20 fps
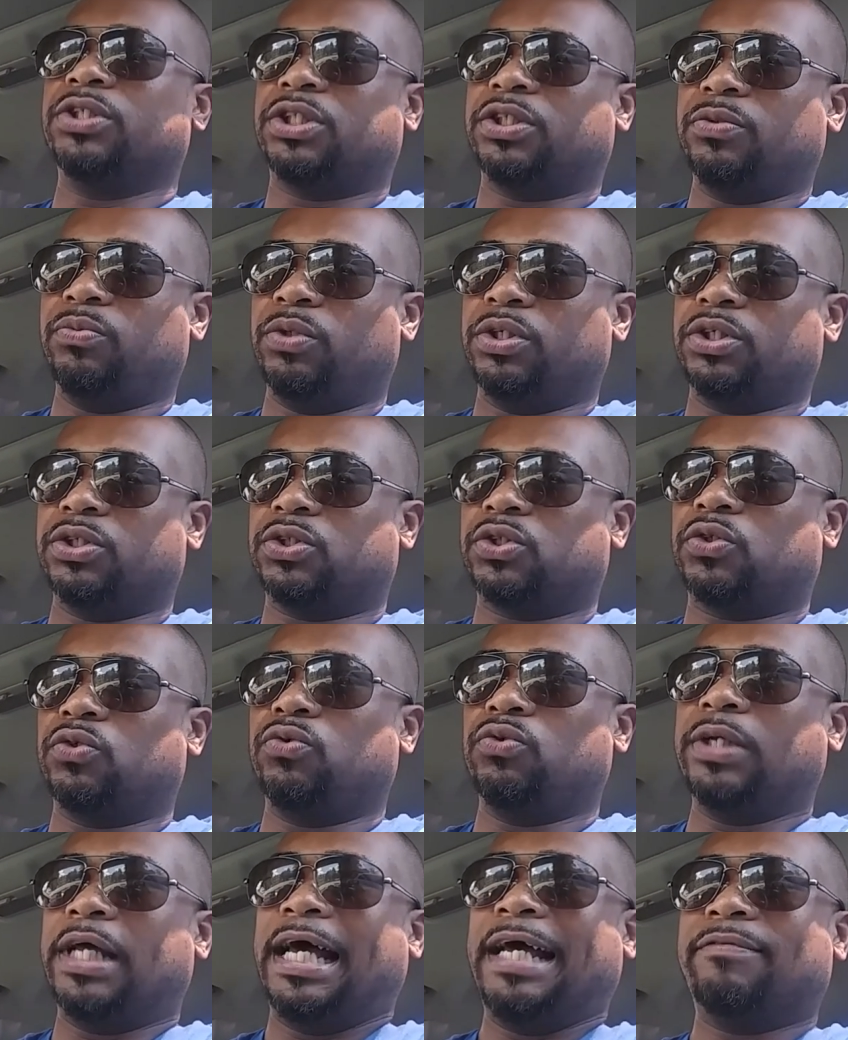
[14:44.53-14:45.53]
she went to
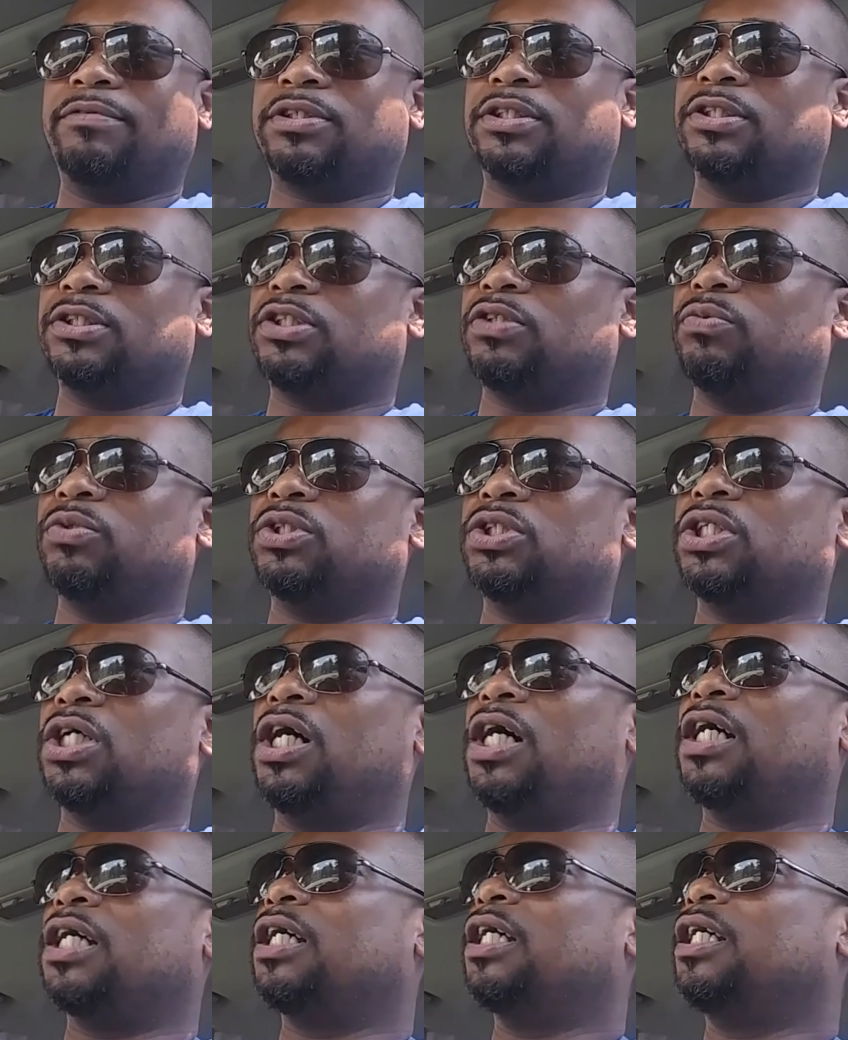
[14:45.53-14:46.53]
school at ever since she was
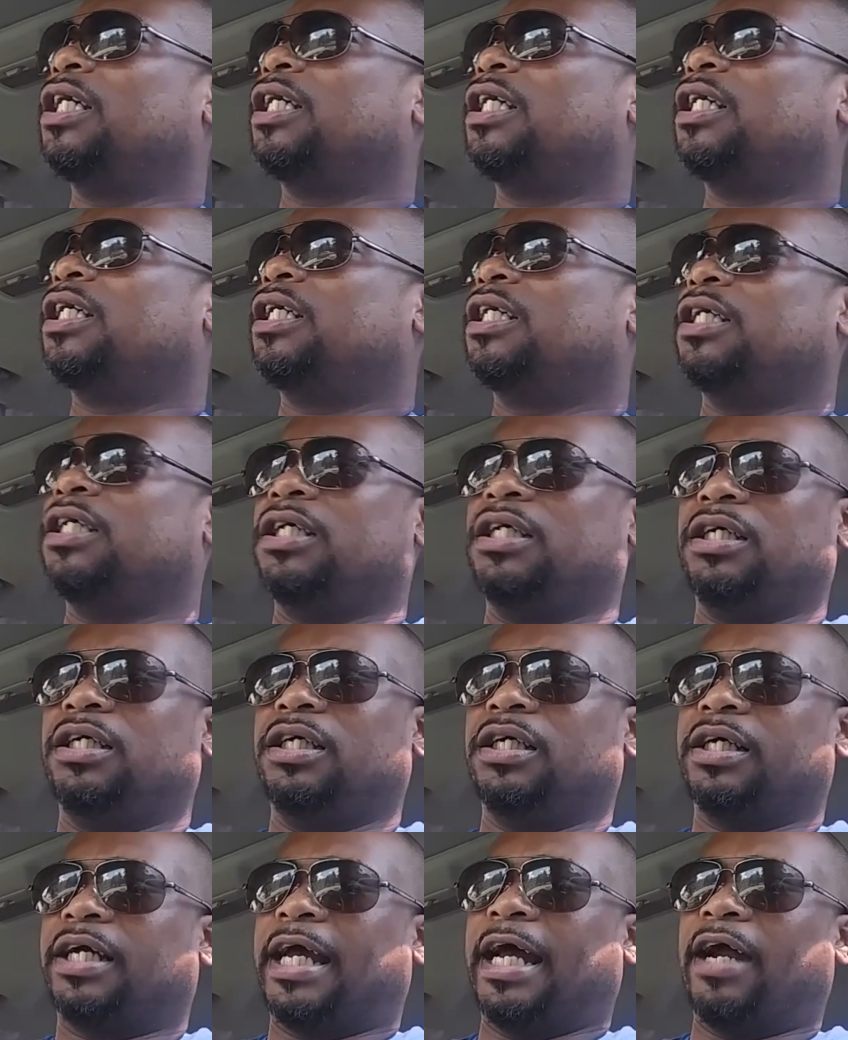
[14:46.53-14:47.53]
young.
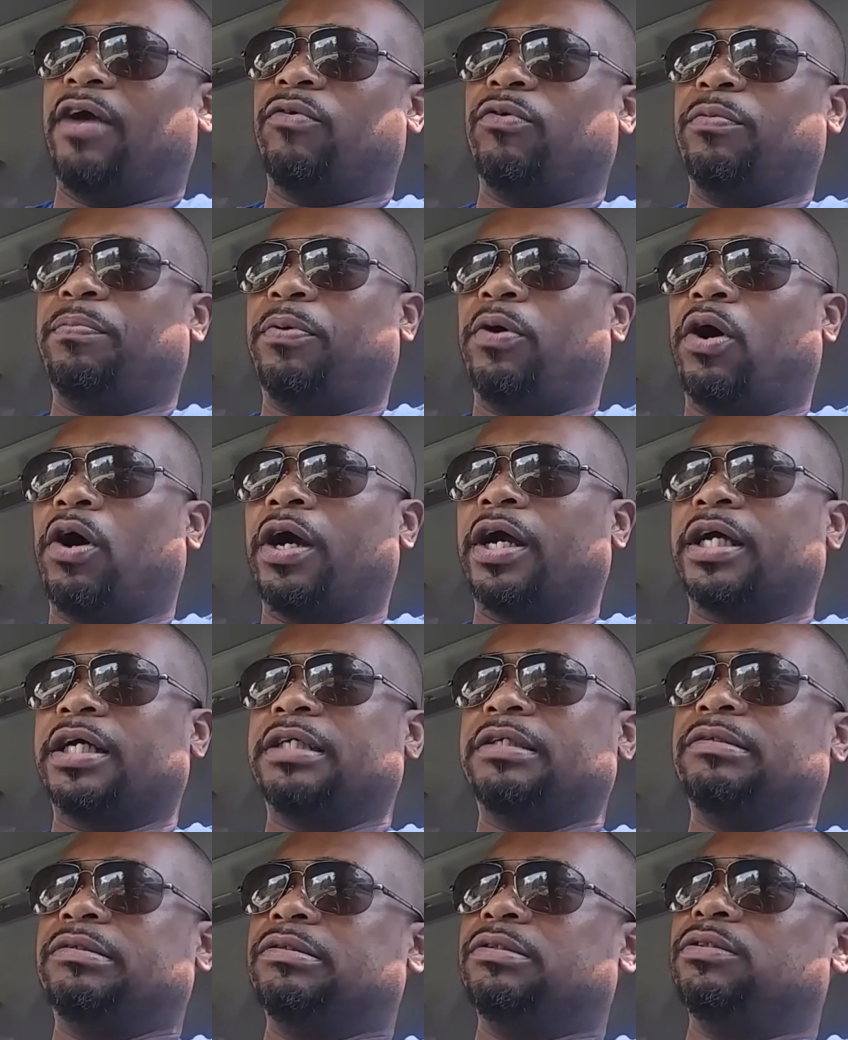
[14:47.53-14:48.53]
Carroll Park,
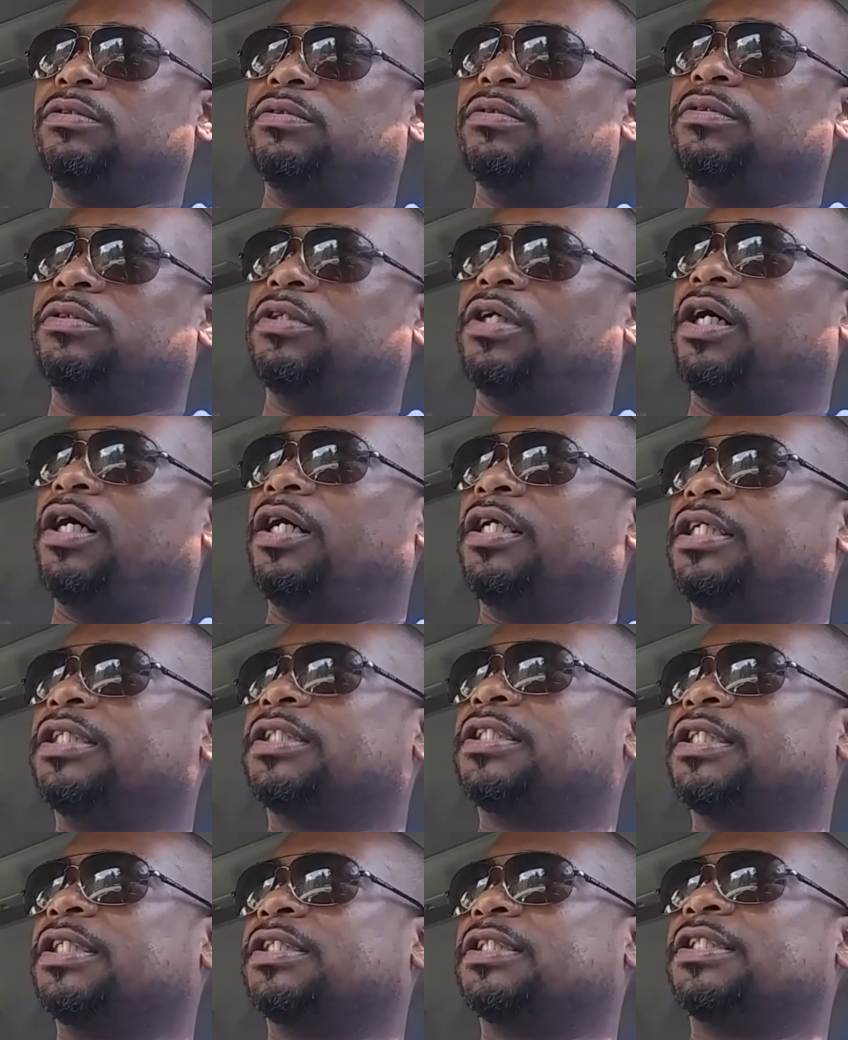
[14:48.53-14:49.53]
her and her
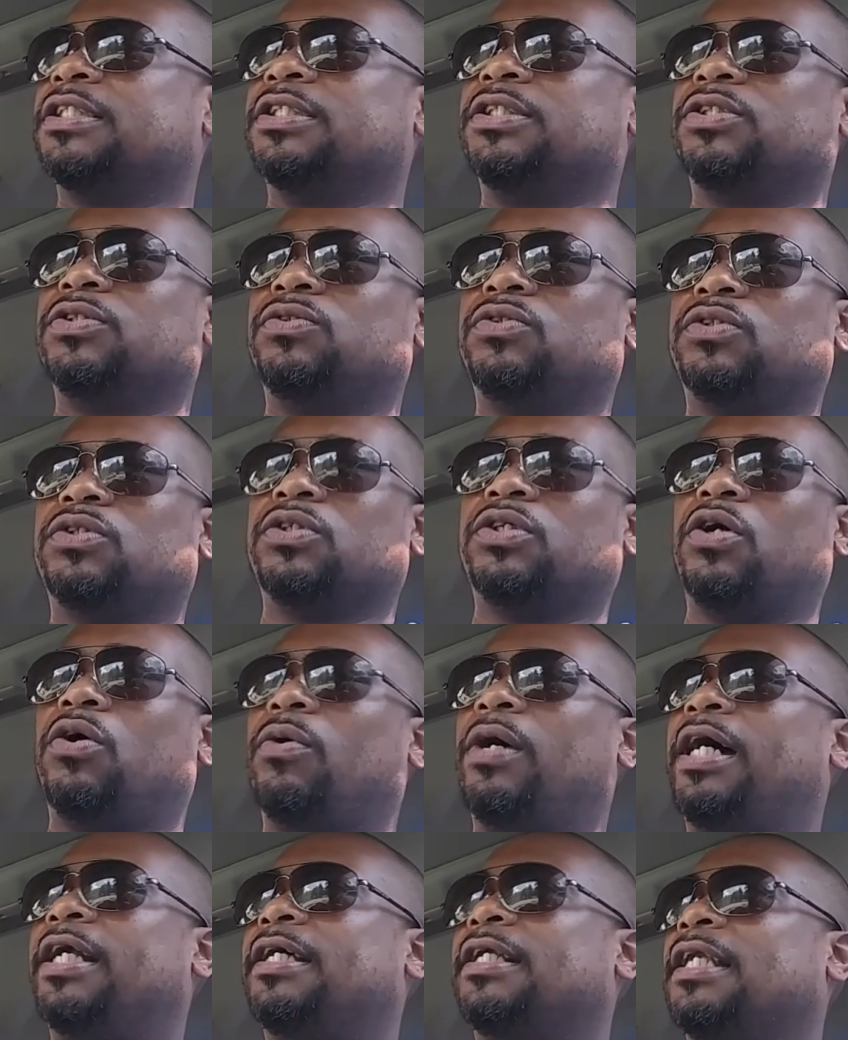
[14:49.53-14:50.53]
sisters used to go
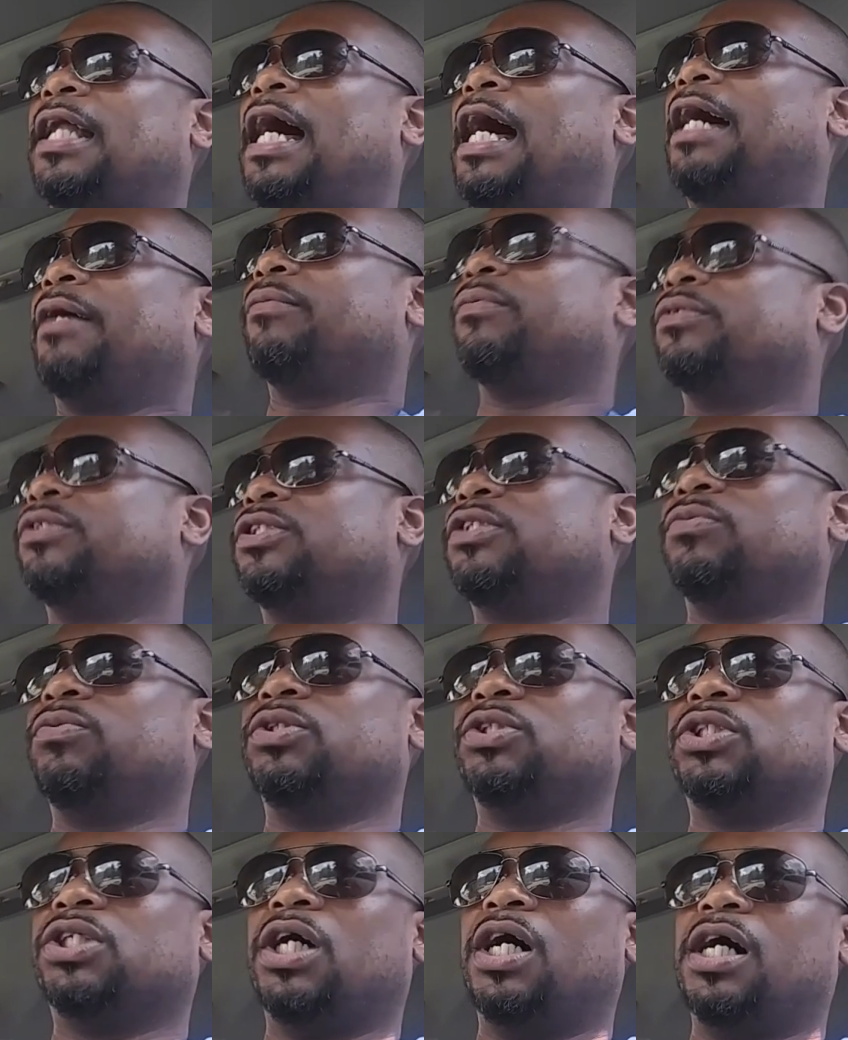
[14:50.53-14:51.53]
at a lot when she
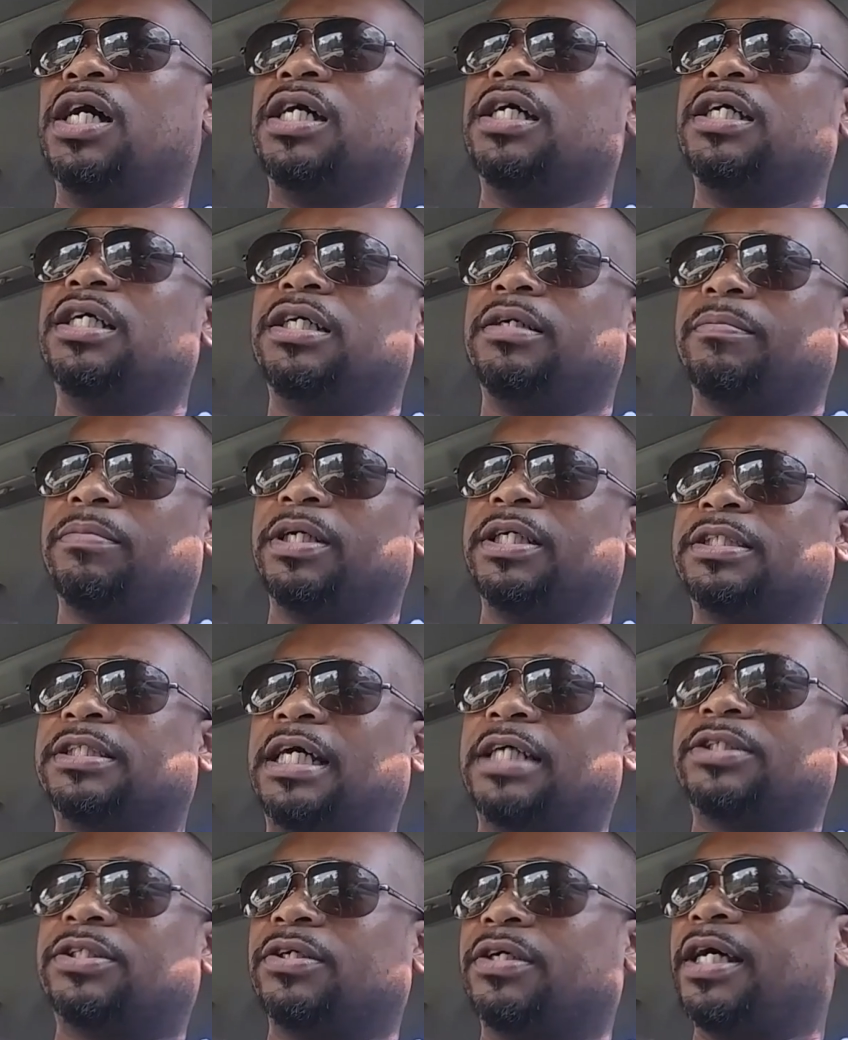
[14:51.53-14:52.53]
was young. Place
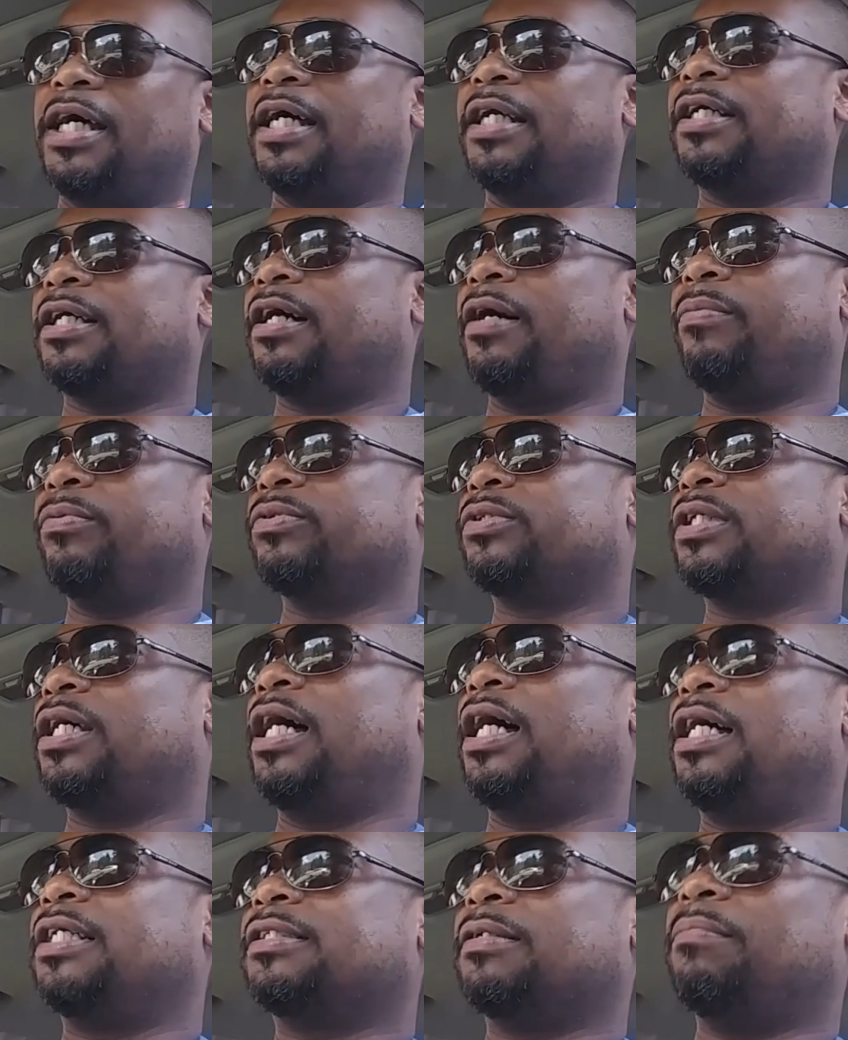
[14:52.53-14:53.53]
I took her at a couple
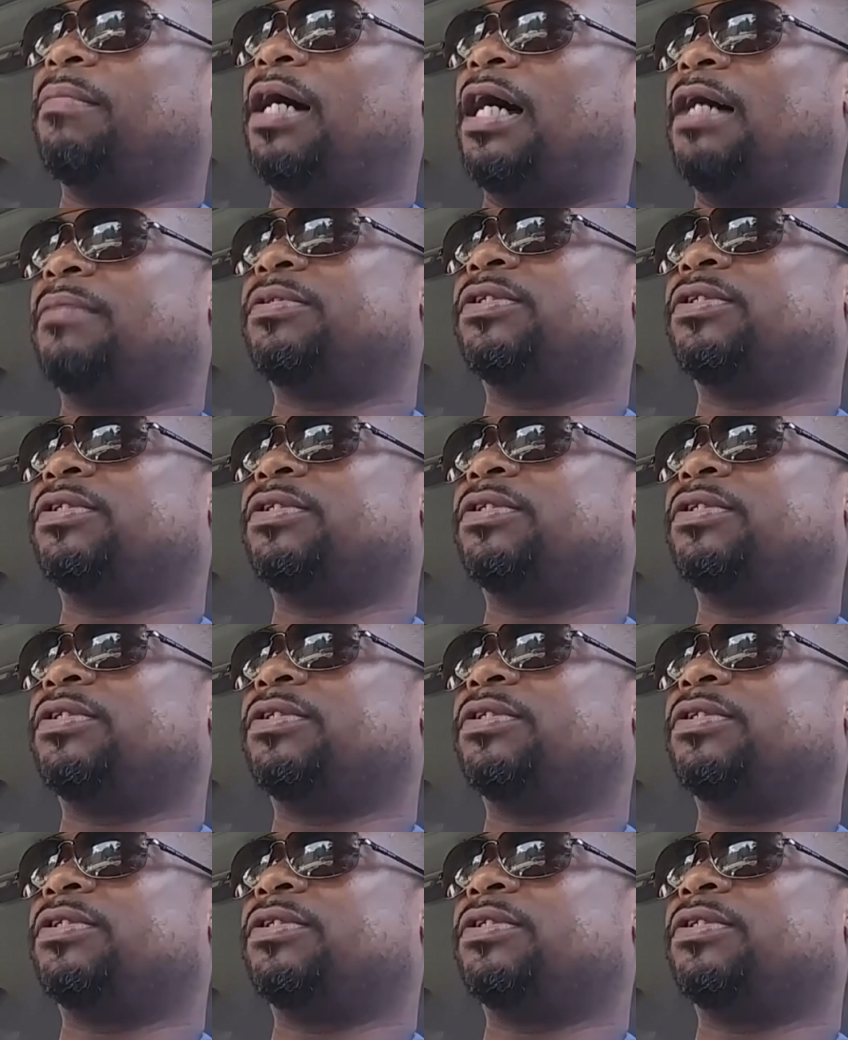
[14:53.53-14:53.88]
times. Her mom